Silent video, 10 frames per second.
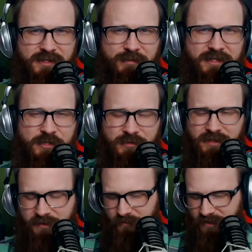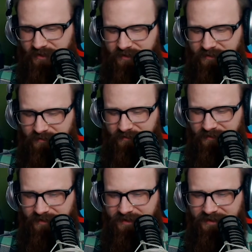That makes no sense to me. Like,
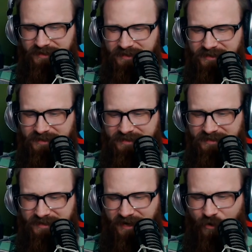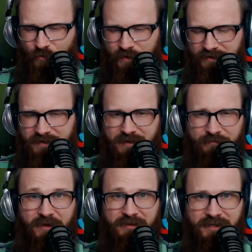I think that's how we
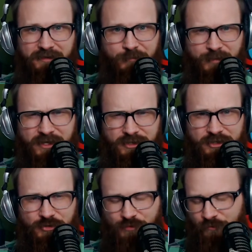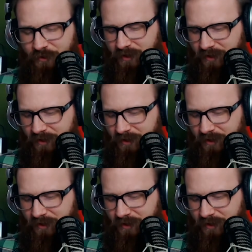validate information and truth.